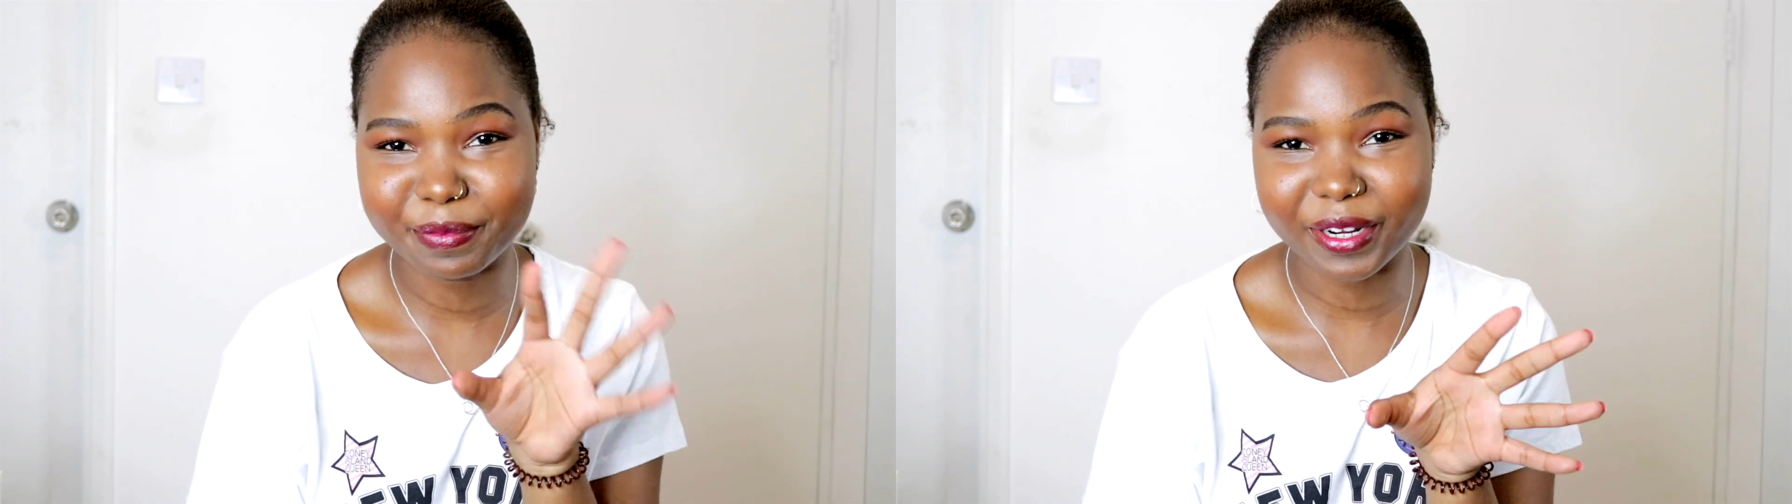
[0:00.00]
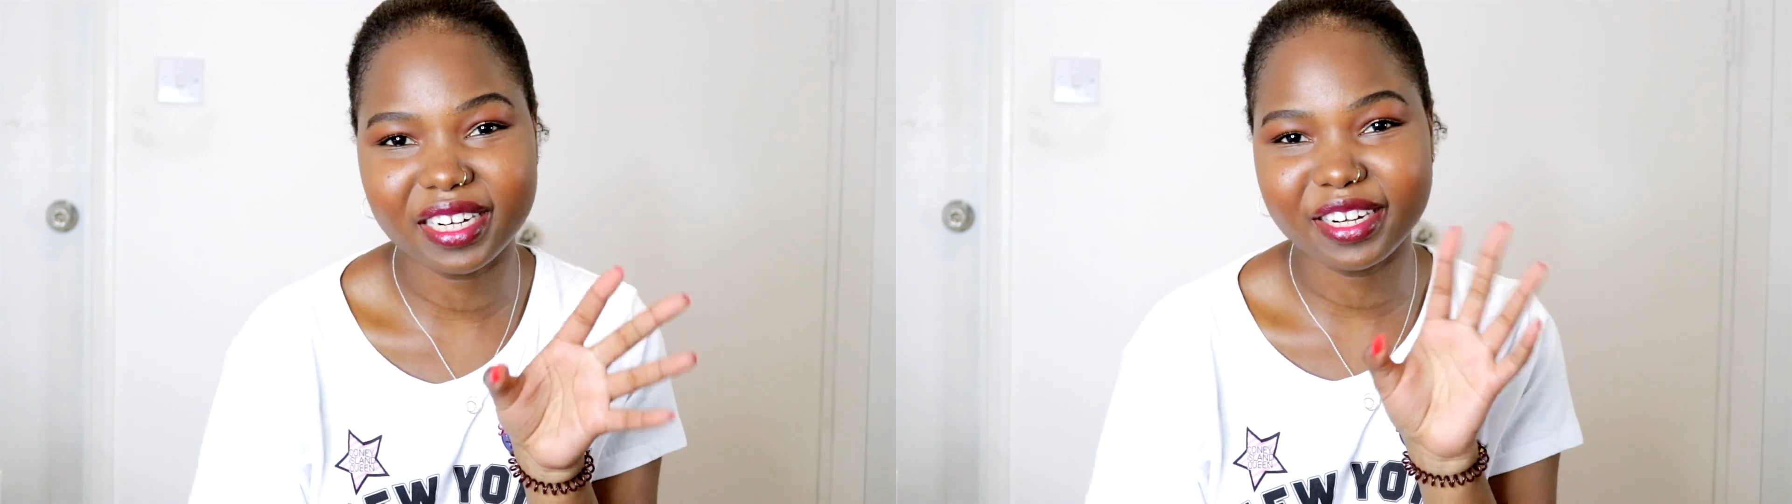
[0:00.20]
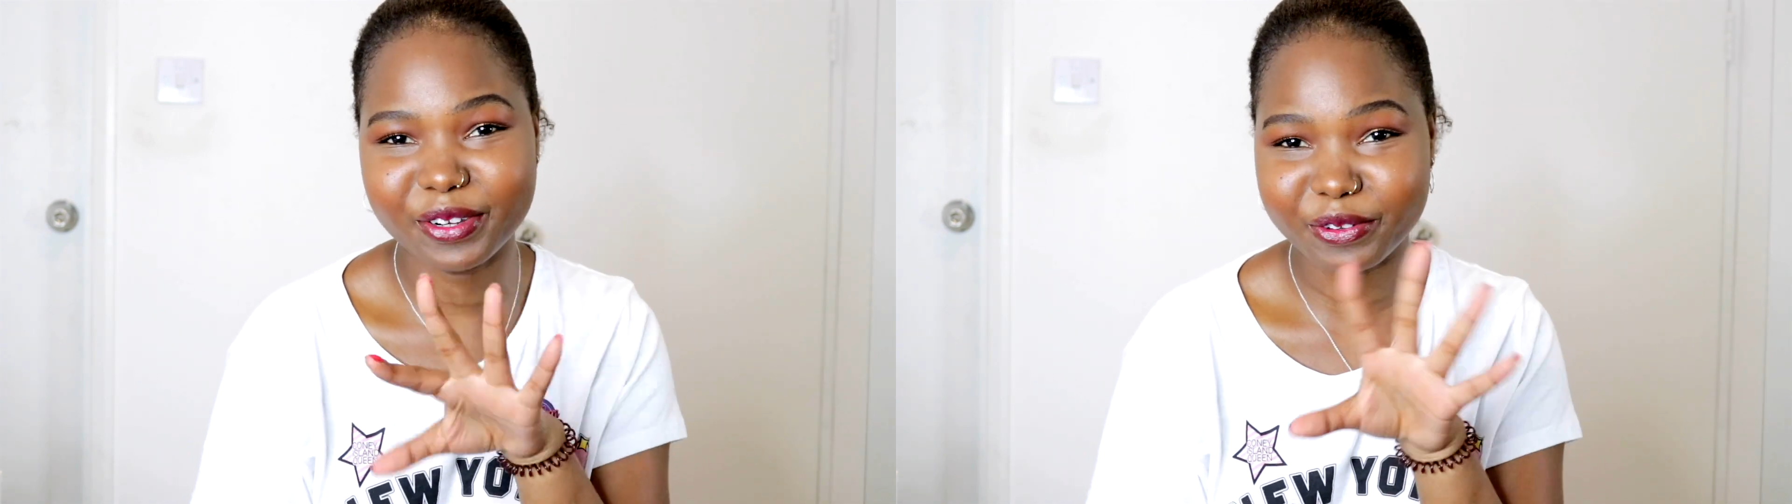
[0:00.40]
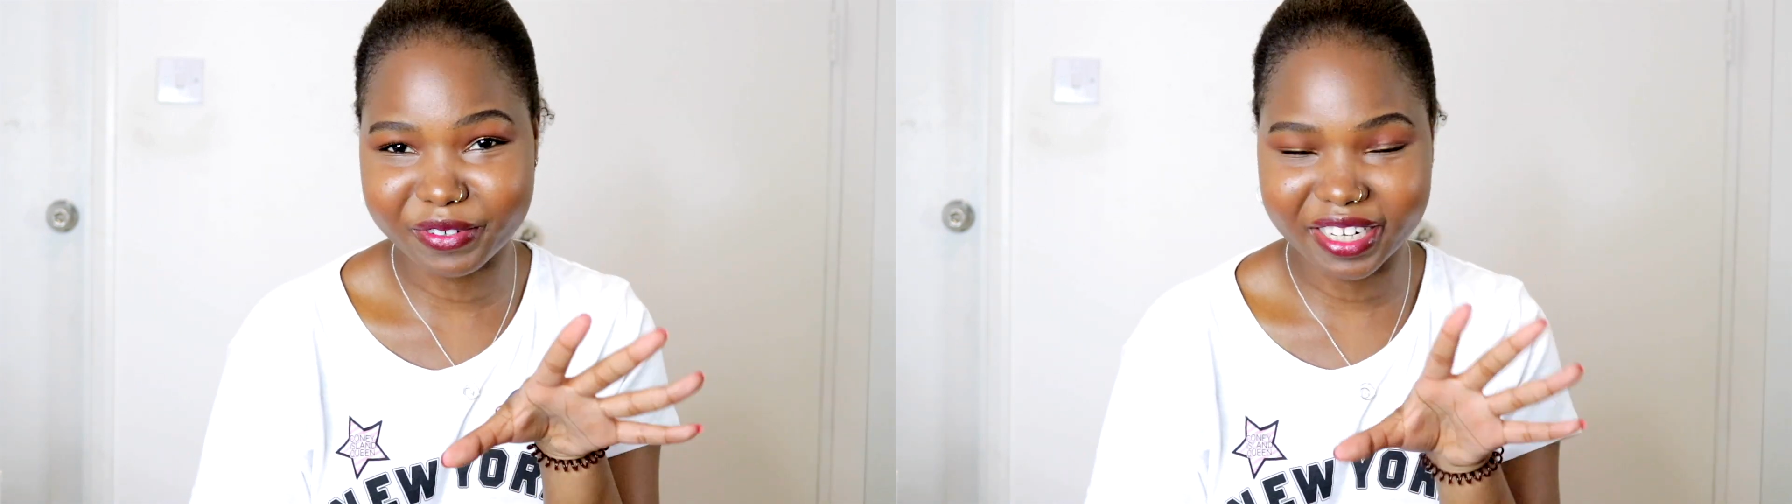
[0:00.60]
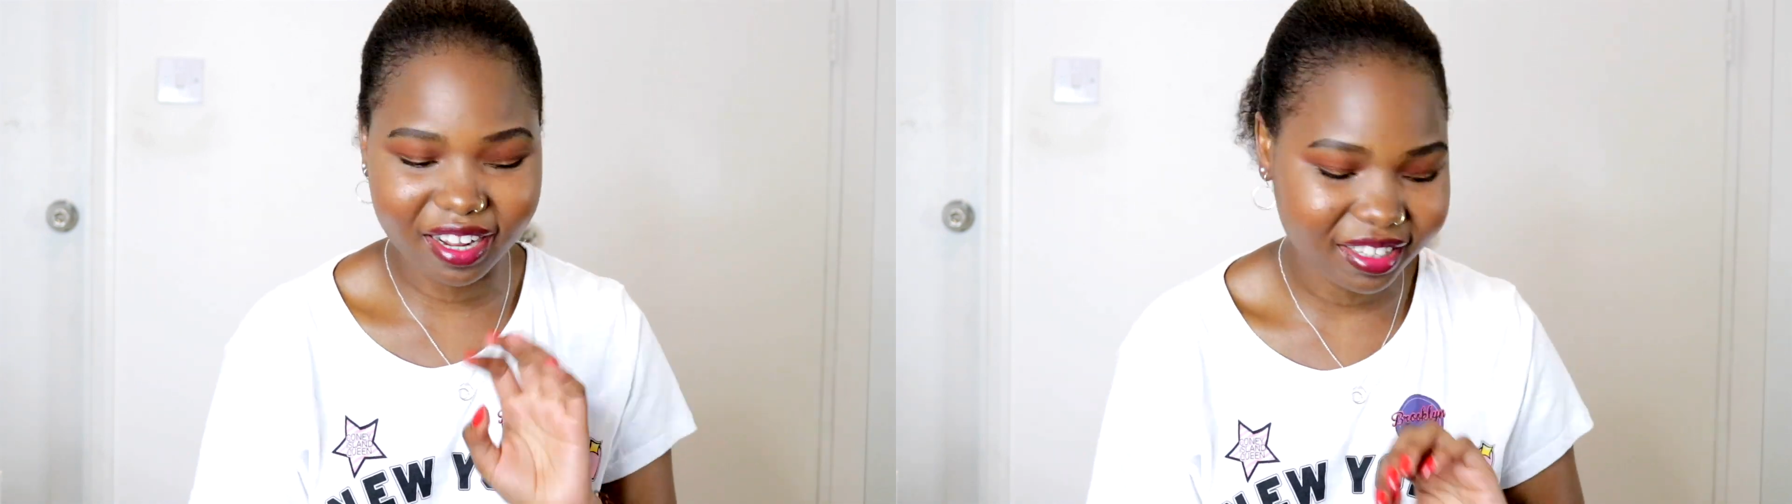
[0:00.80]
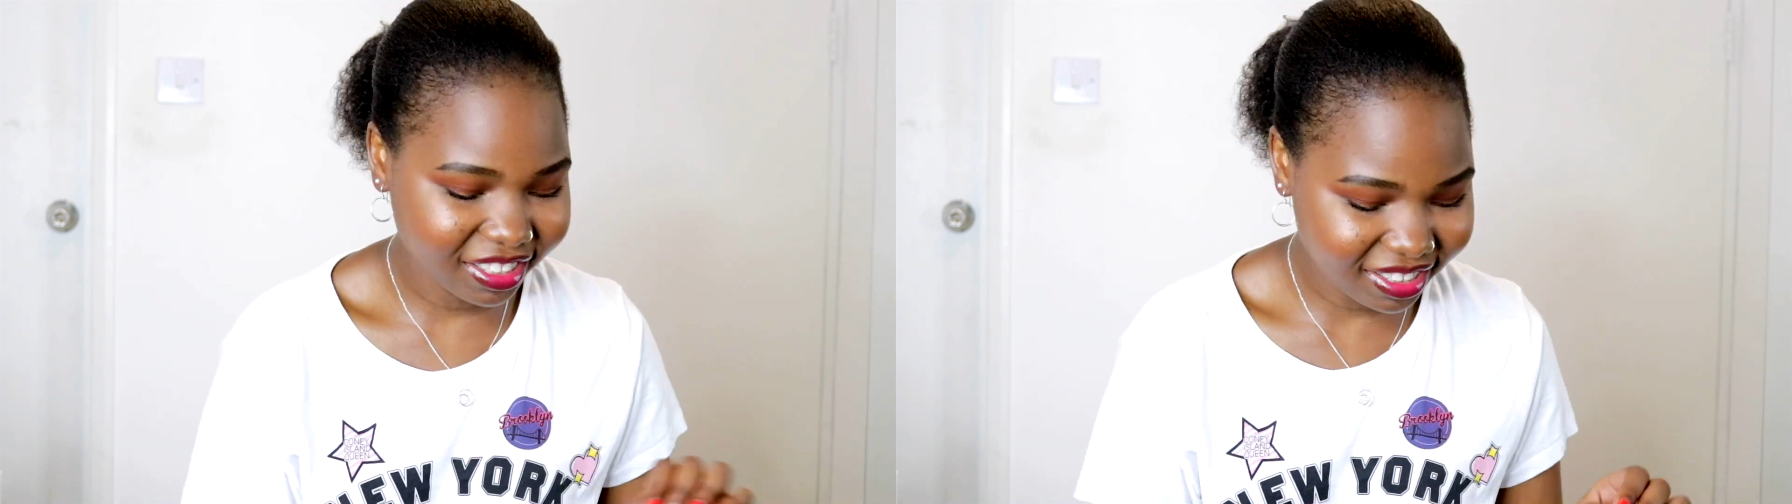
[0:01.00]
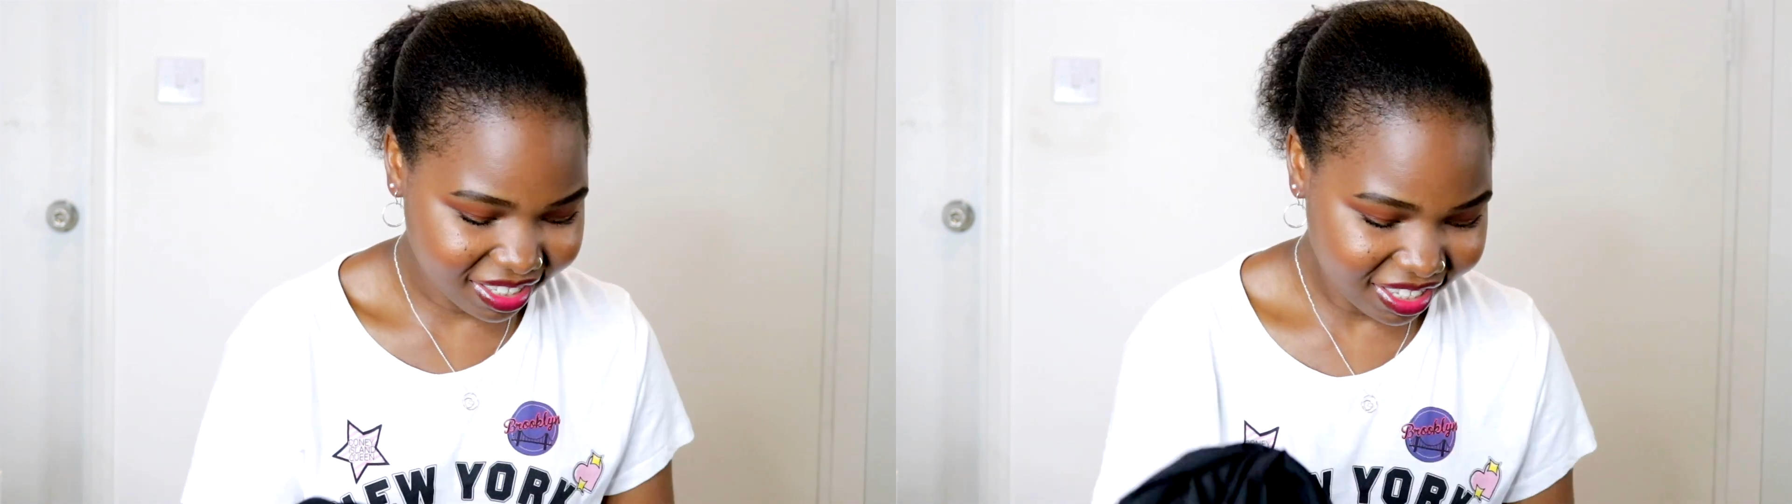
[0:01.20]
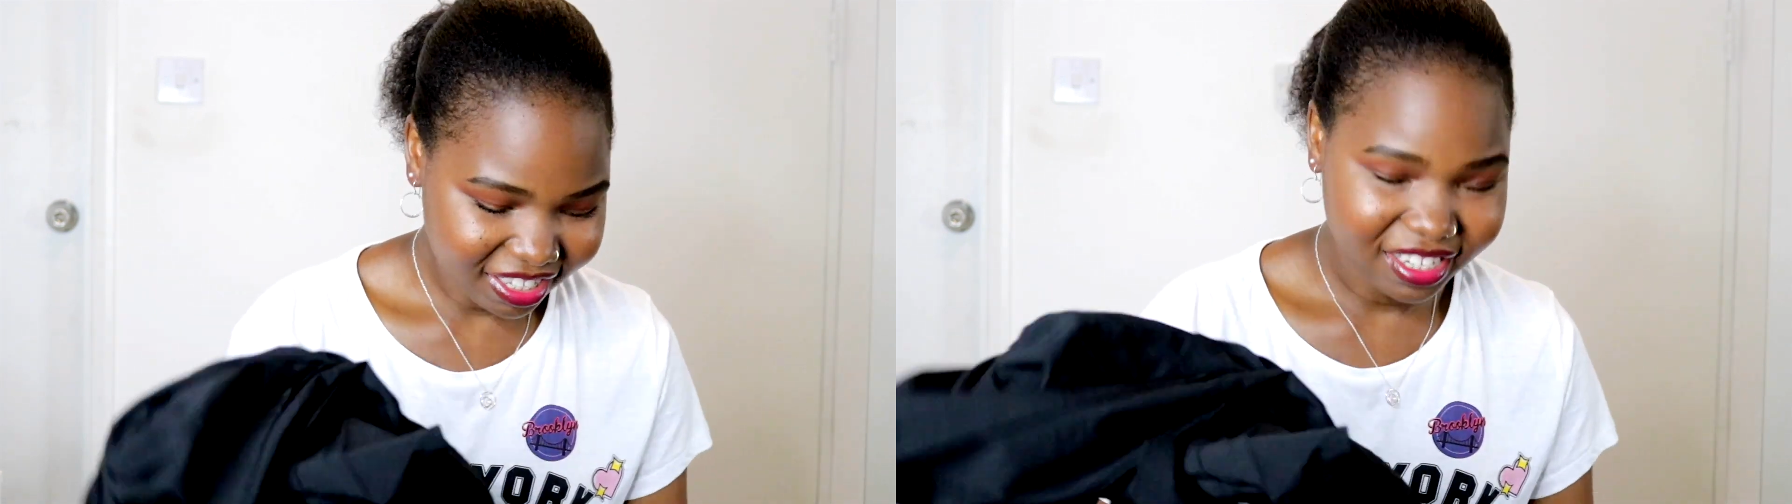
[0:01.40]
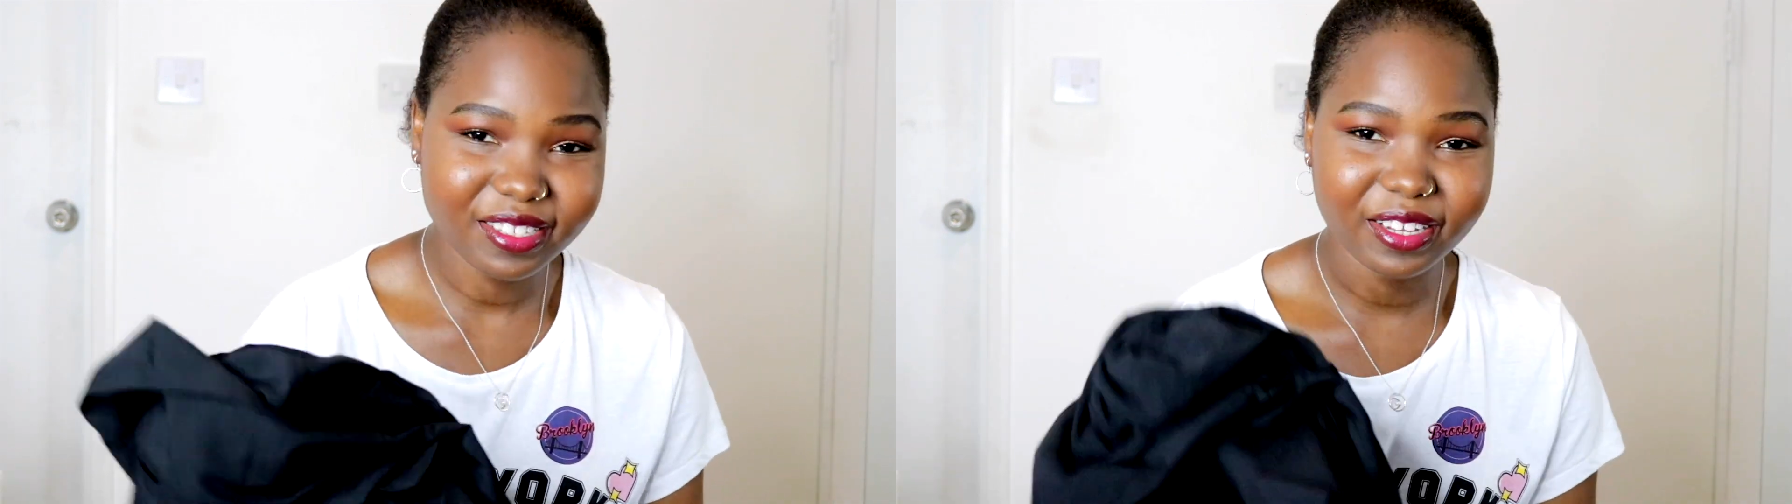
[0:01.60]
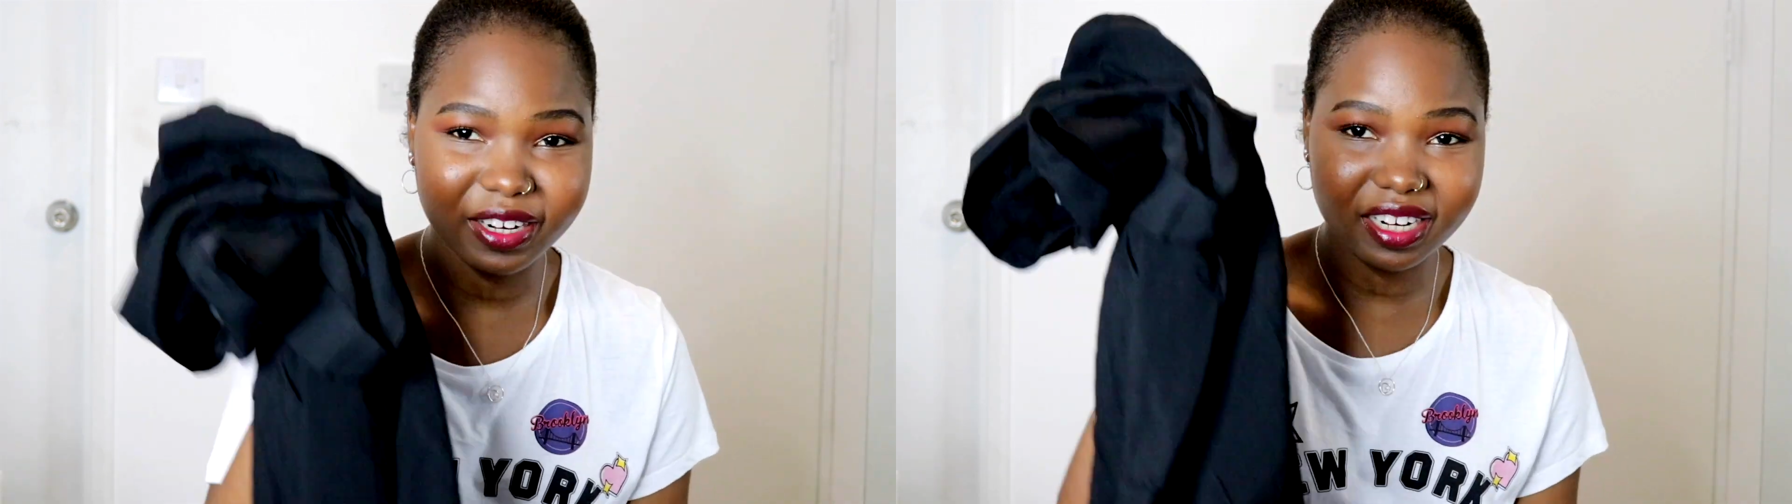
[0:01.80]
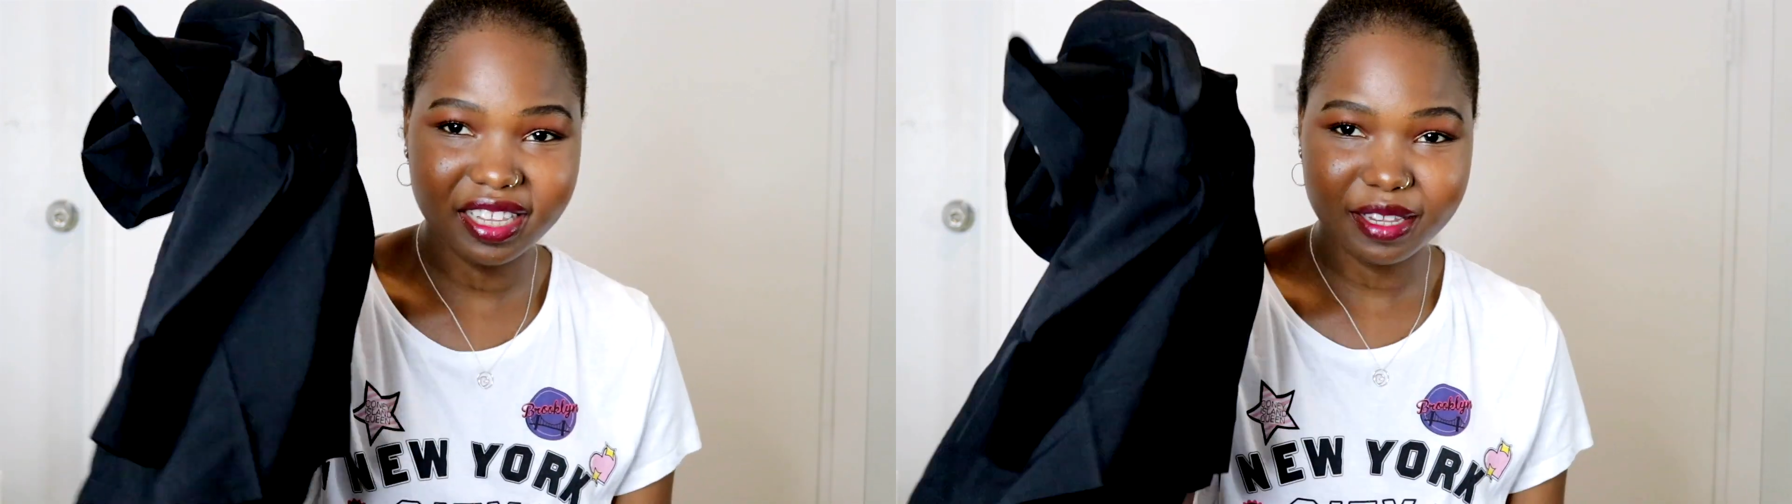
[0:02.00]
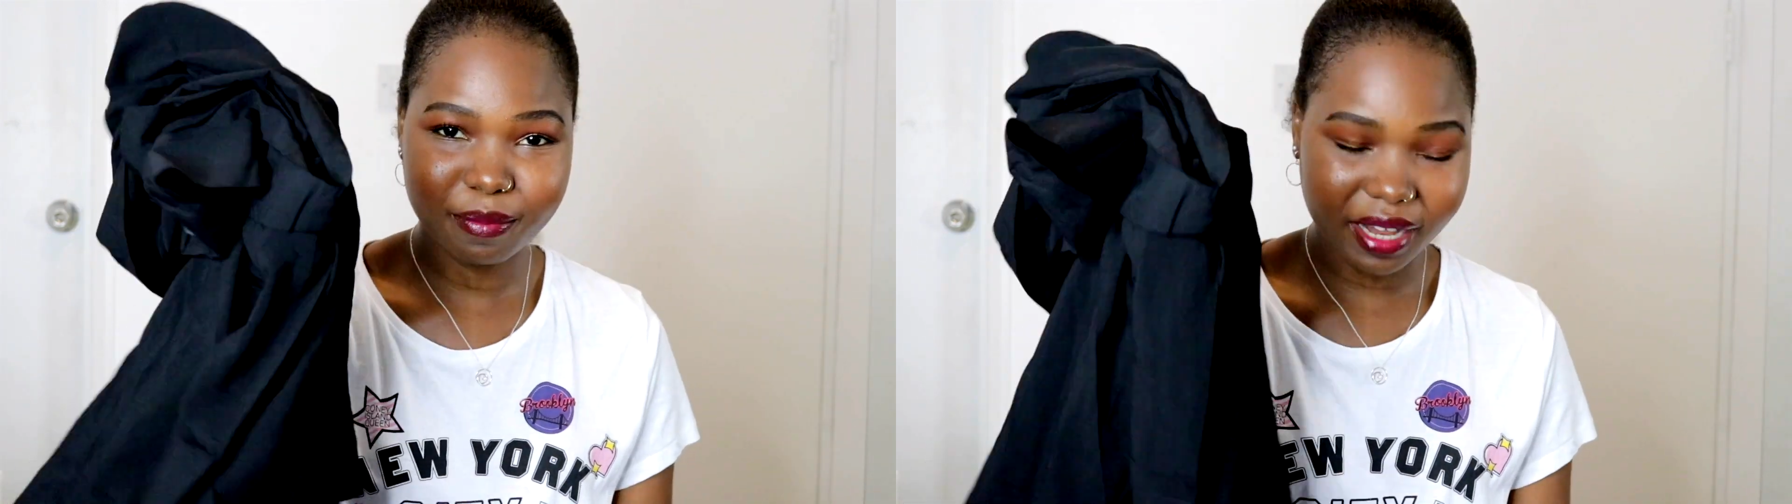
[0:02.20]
bought it in all three colors. So I got it in the